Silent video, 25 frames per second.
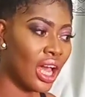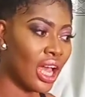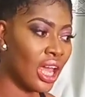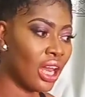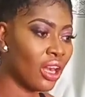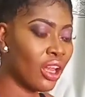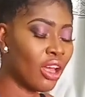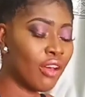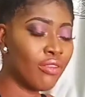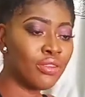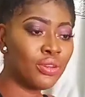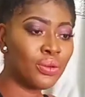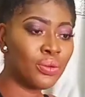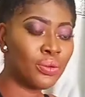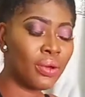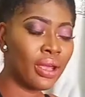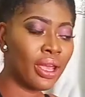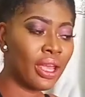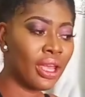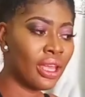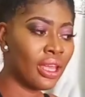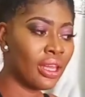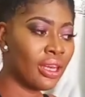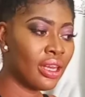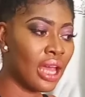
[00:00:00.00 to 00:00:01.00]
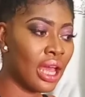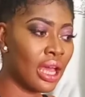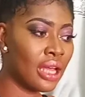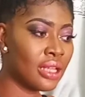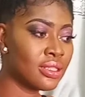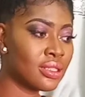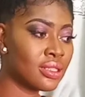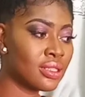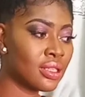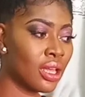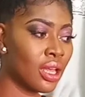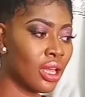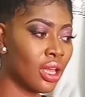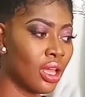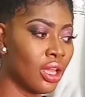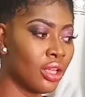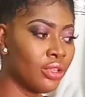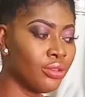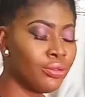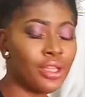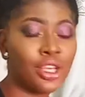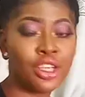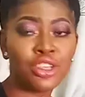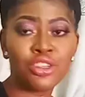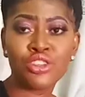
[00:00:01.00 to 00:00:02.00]
I love the way that
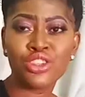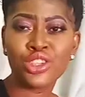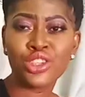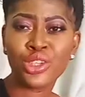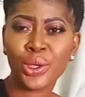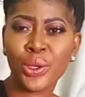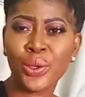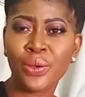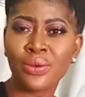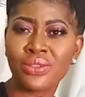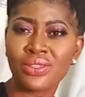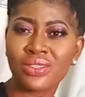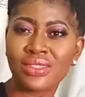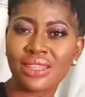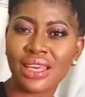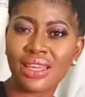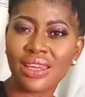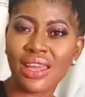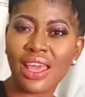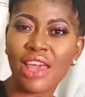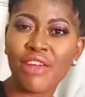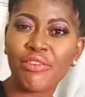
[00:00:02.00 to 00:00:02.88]
they shows that